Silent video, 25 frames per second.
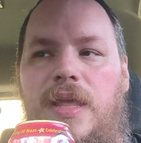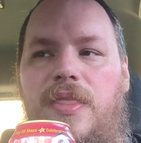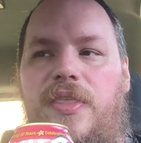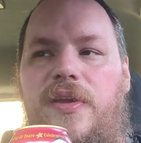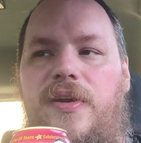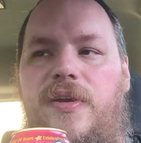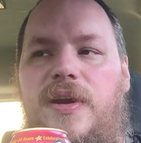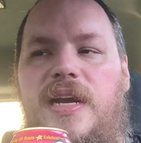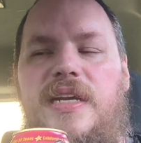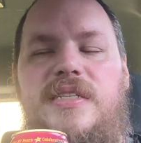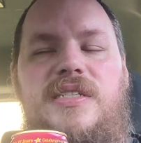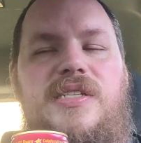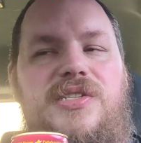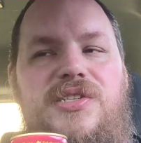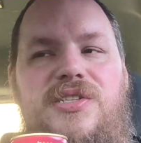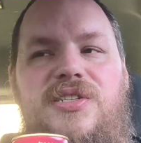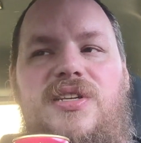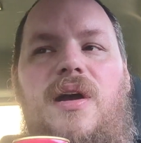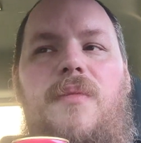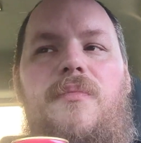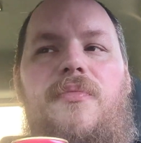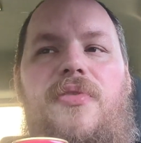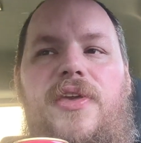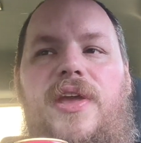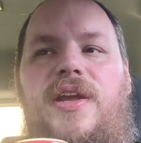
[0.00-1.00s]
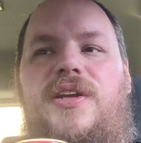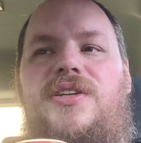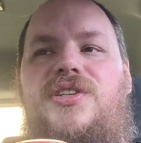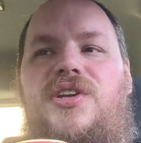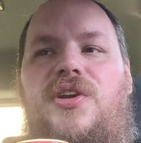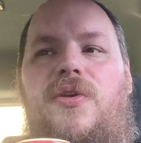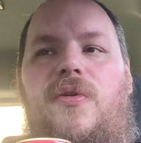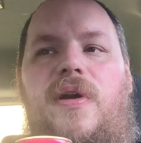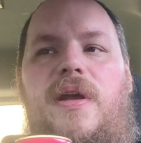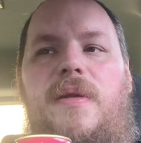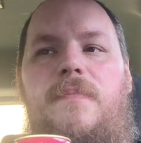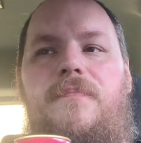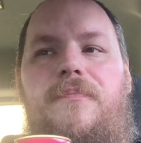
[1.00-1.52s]
There is something
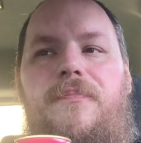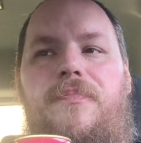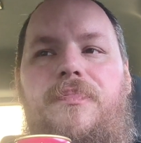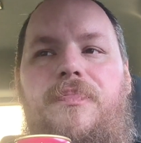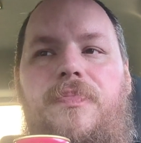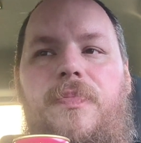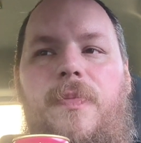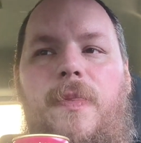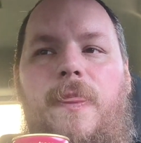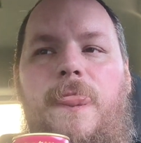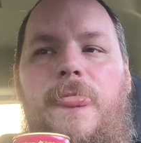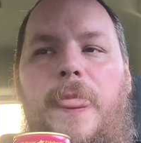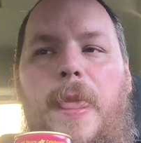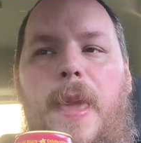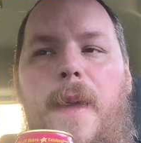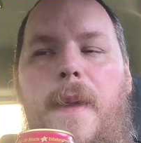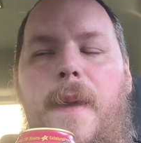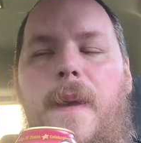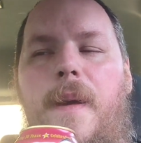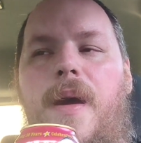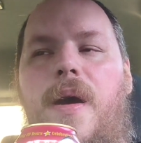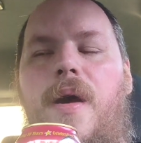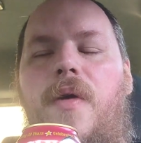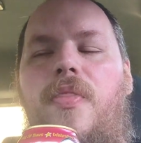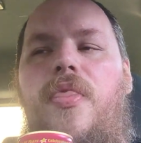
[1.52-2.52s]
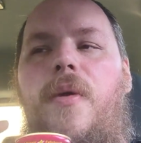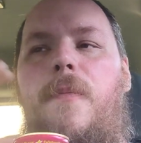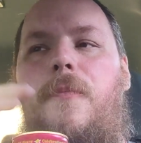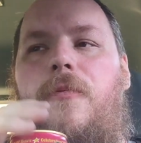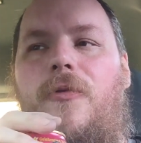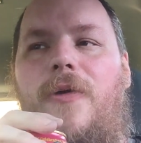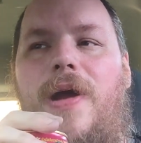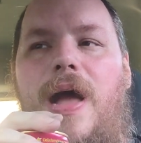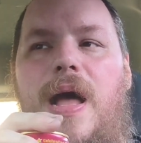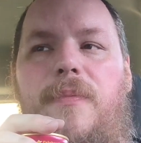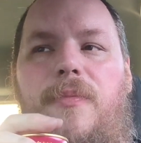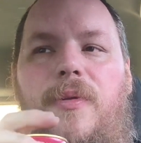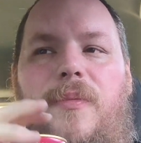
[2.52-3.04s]
to it. The
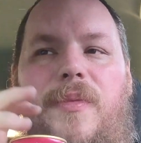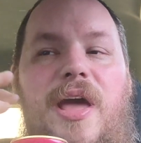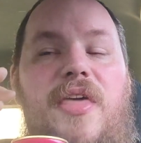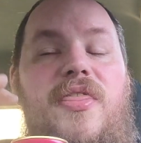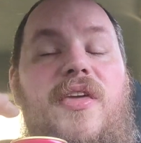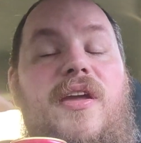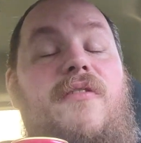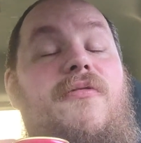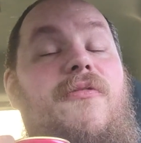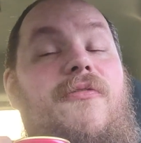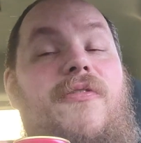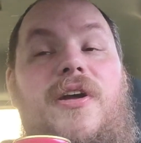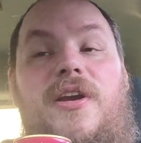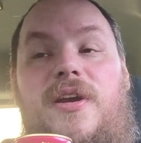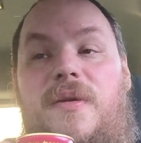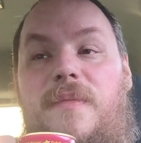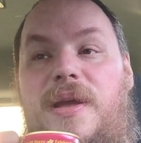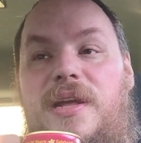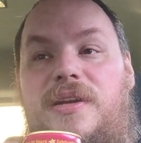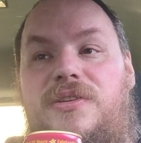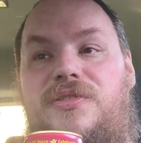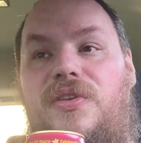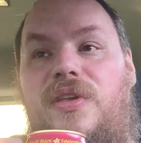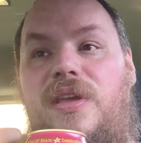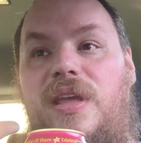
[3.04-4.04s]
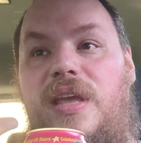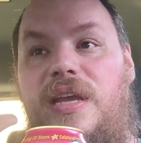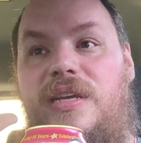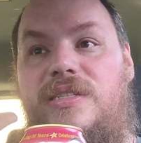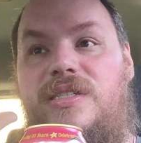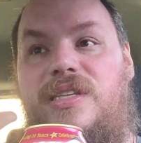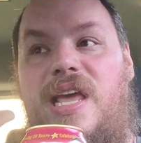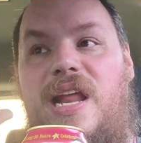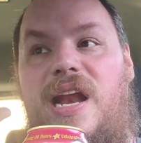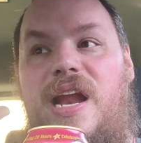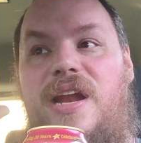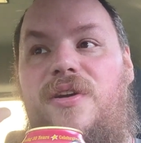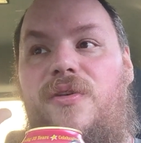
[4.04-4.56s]
problem, I think, fundamentally,
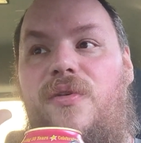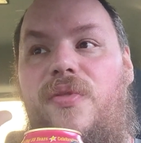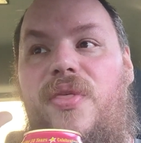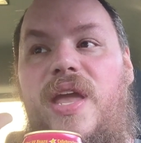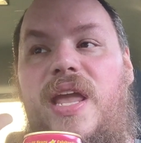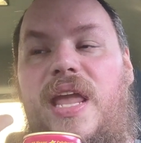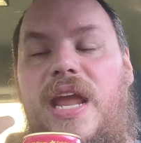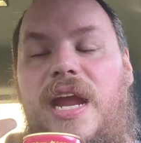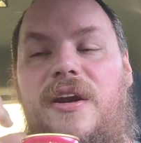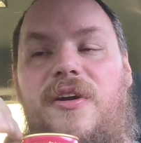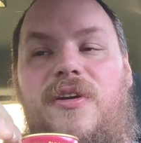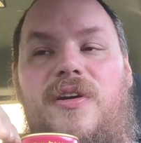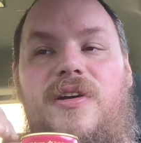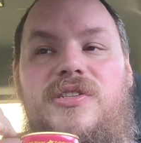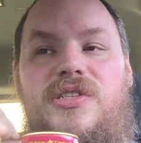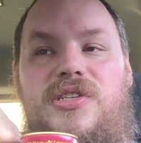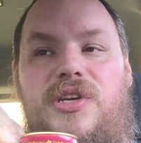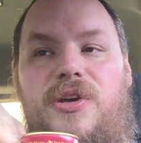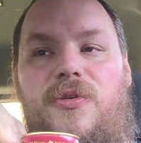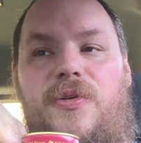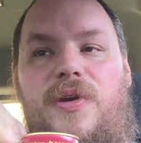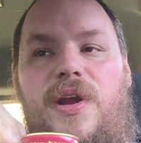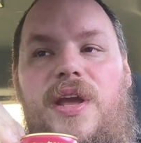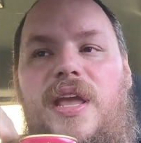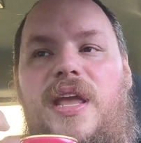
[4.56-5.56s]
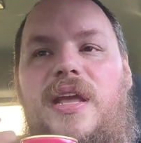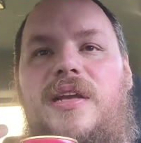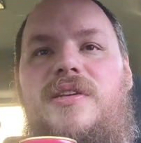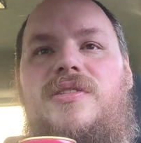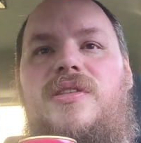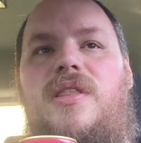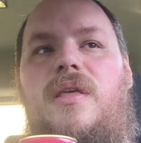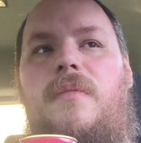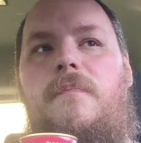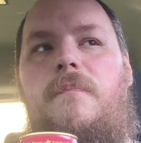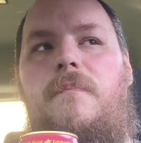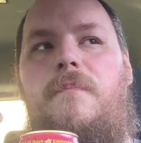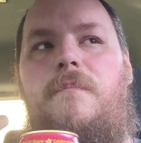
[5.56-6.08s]
is that I don't think Arizona is
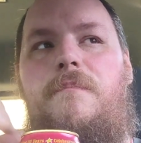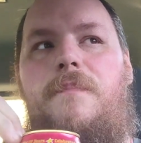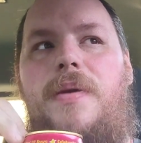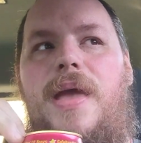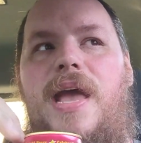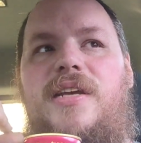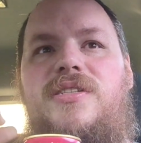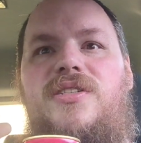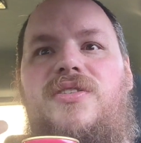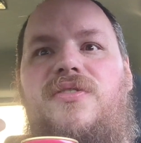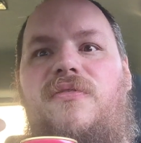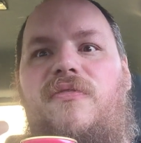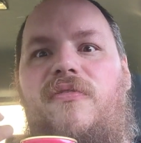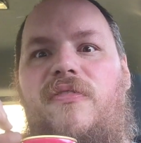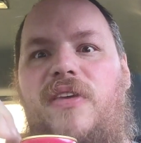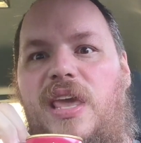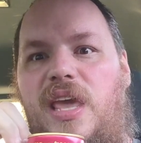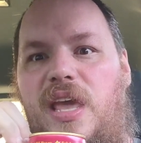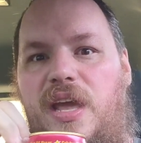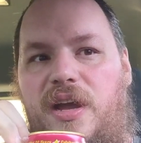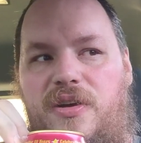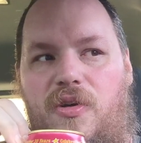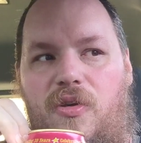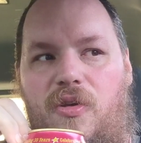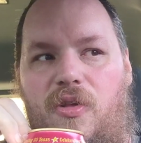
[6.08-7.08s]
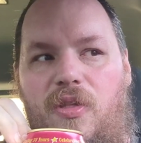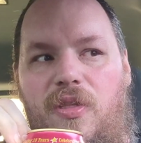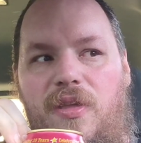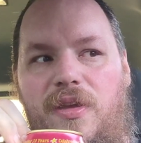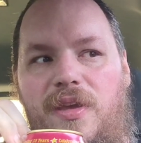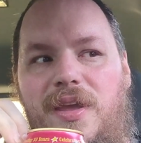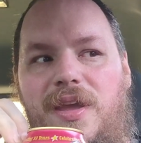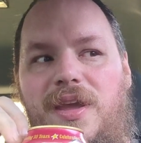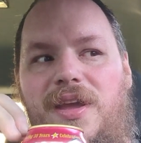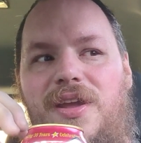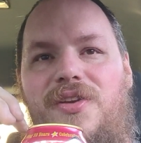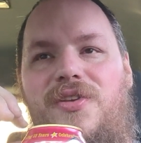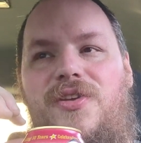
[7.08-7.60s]
the best vehicle
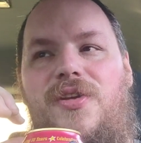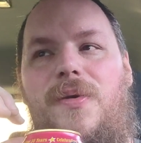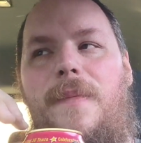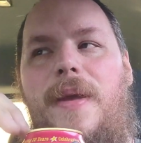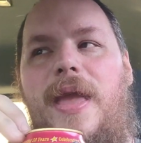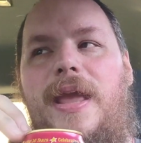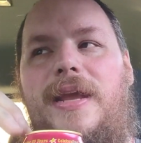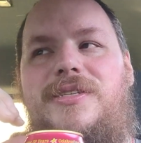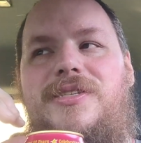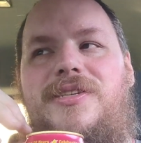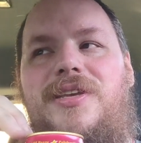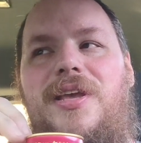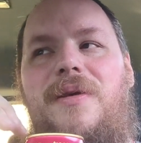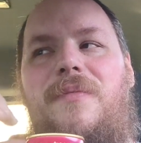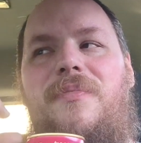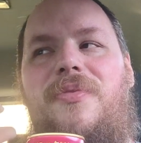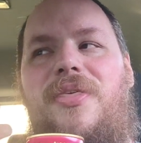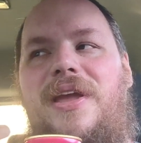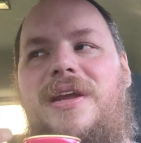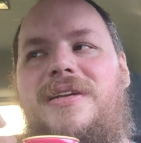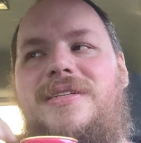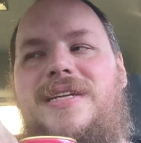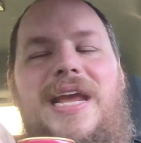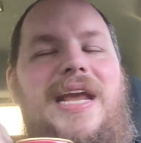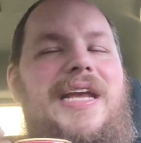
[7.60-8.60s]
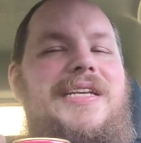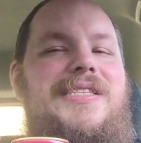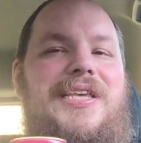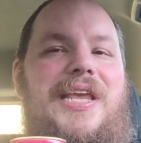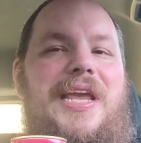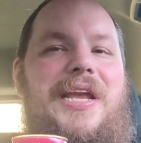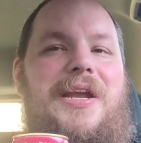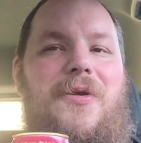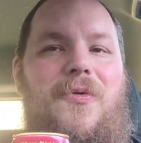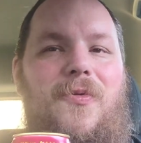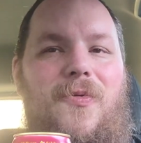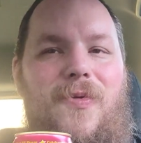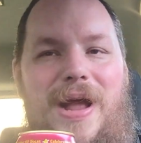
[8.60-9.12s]
to make something taste
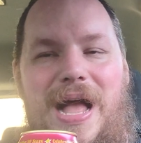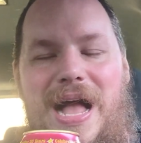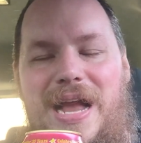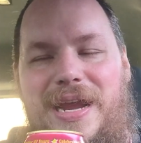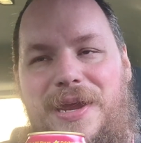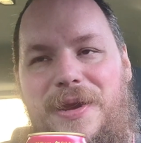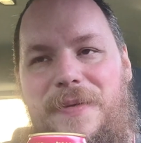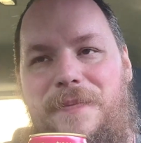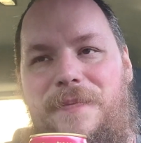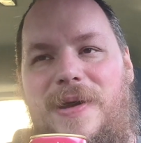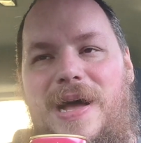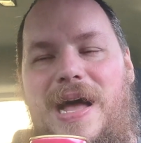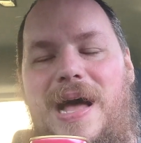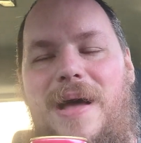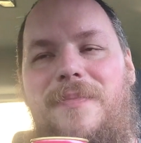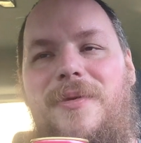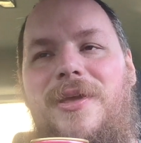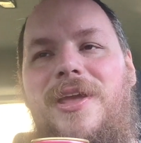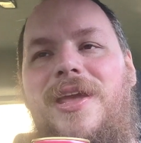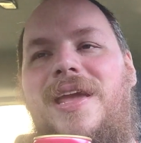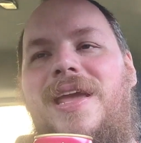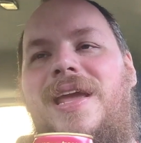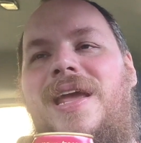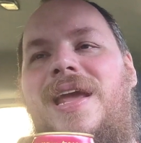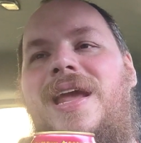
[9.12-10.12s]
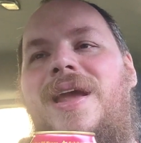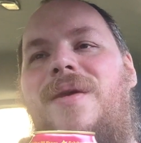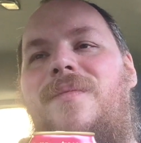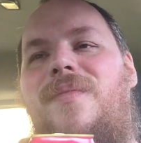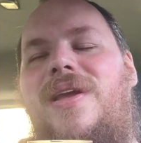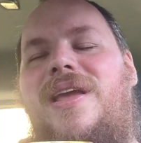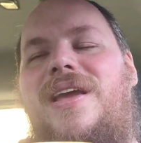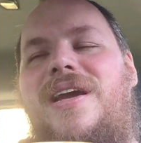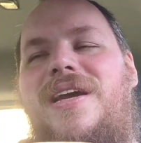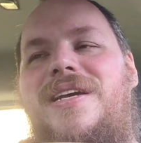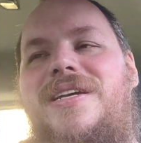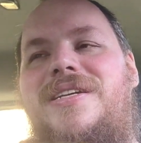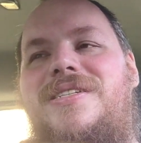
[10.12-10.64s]
like a rocket pop.
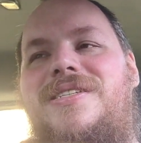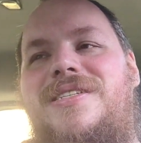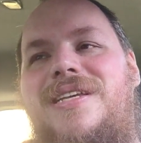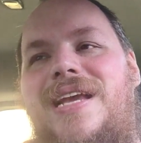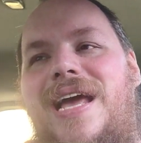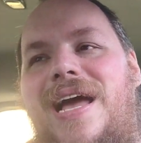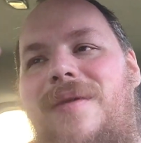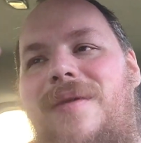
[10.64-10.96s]
Because,